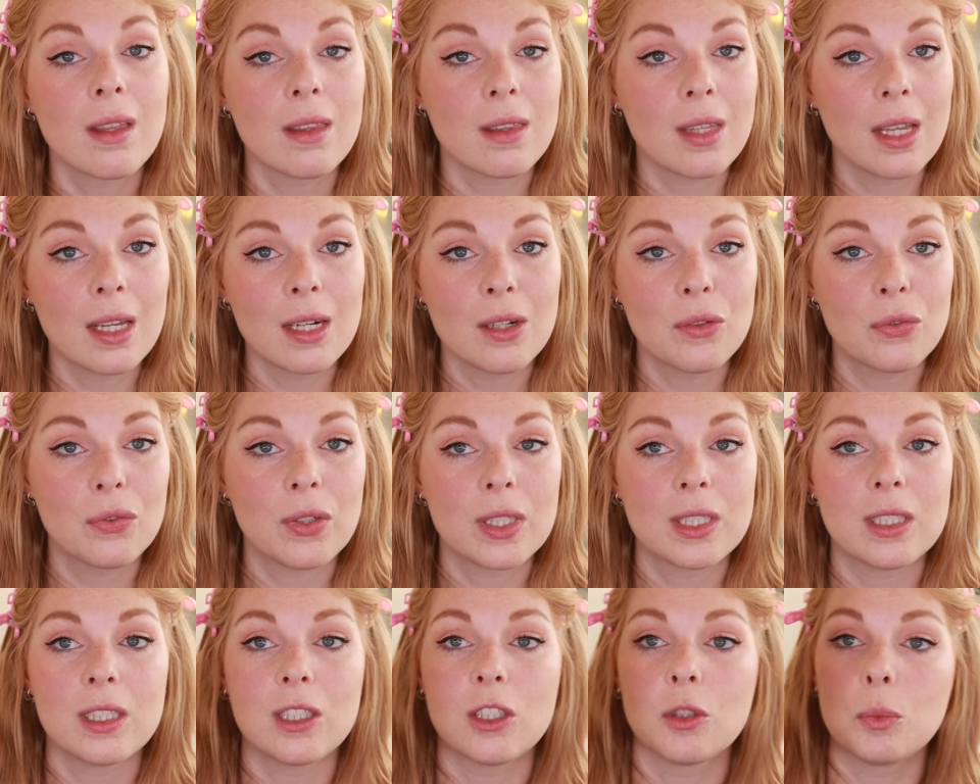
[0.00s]
than a
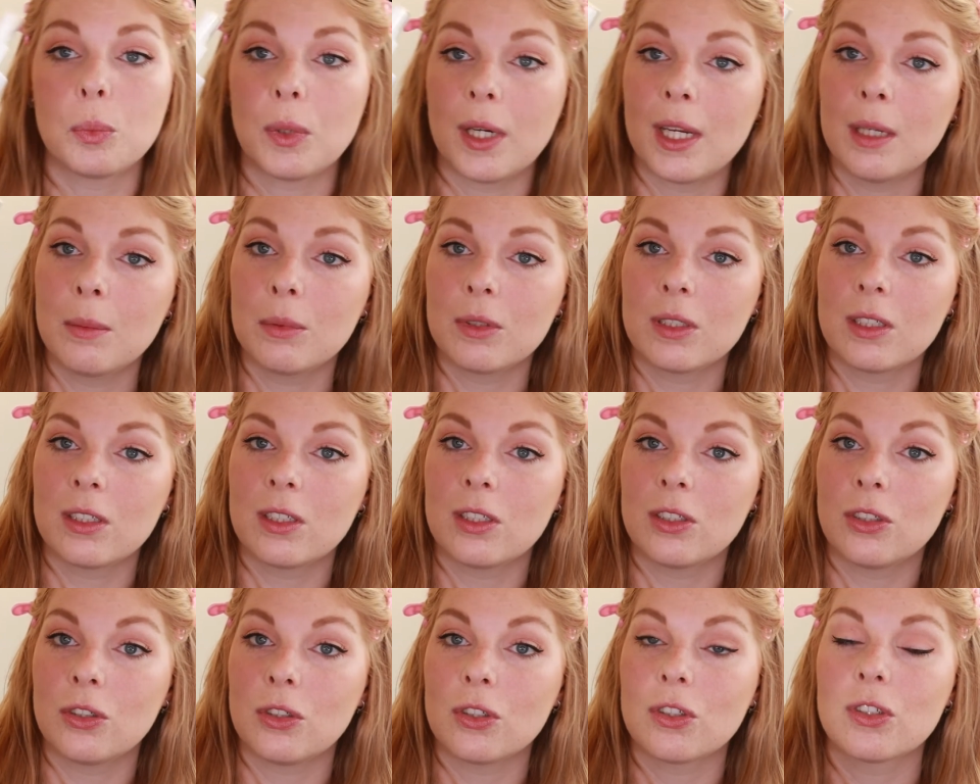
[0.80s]
Fix It Spray, but
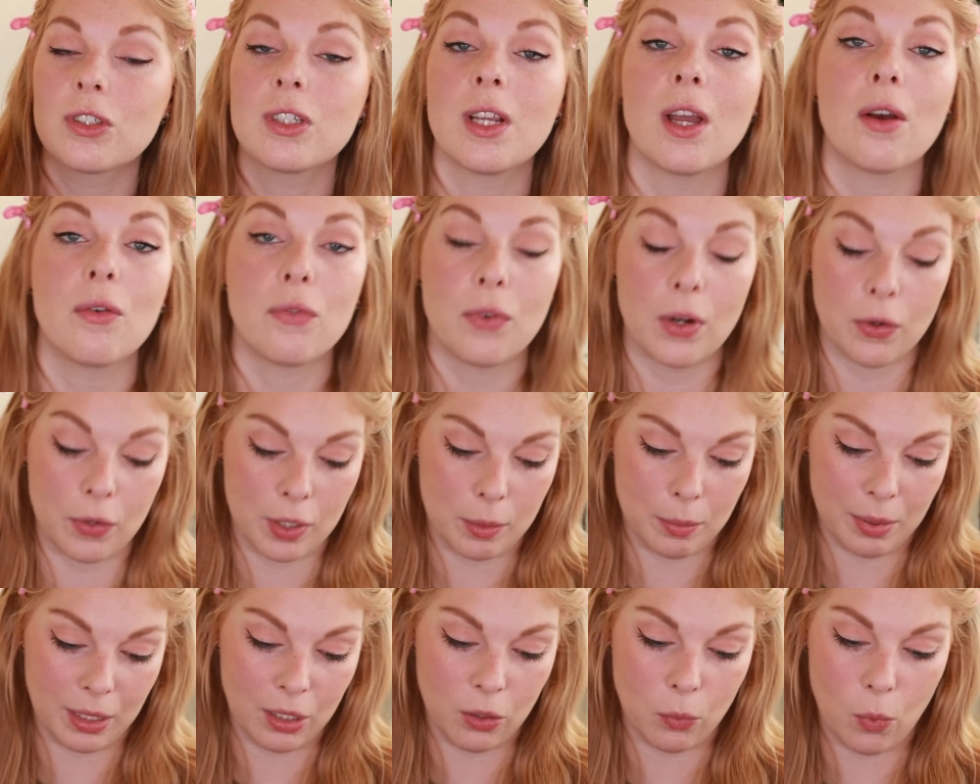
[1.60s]
this is just a
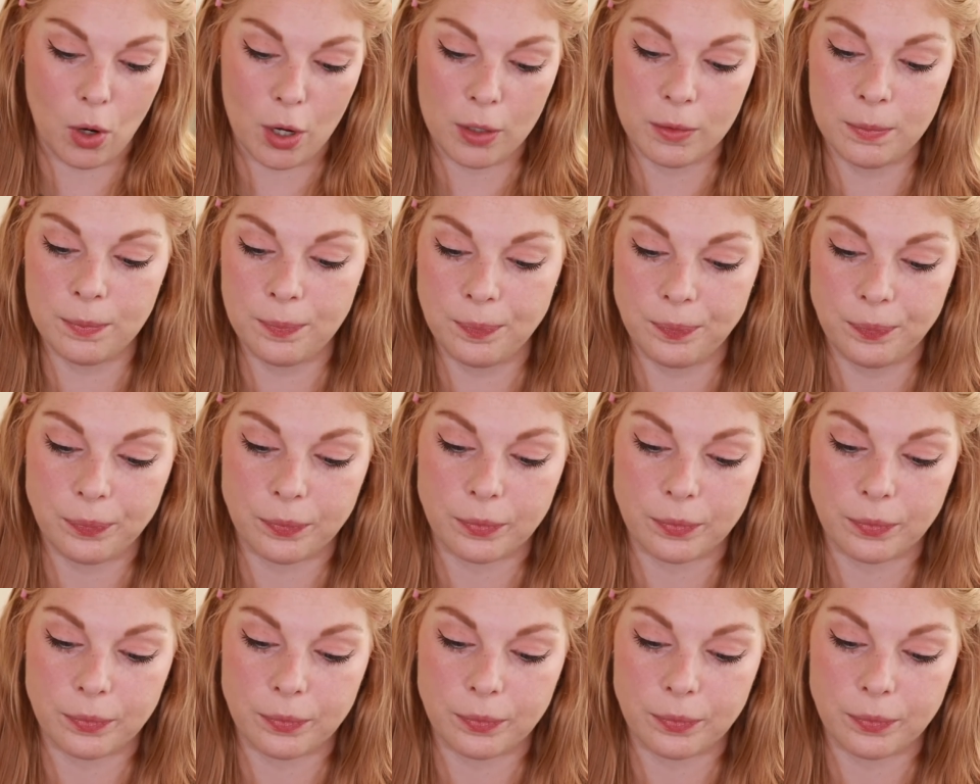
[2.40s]
very big one.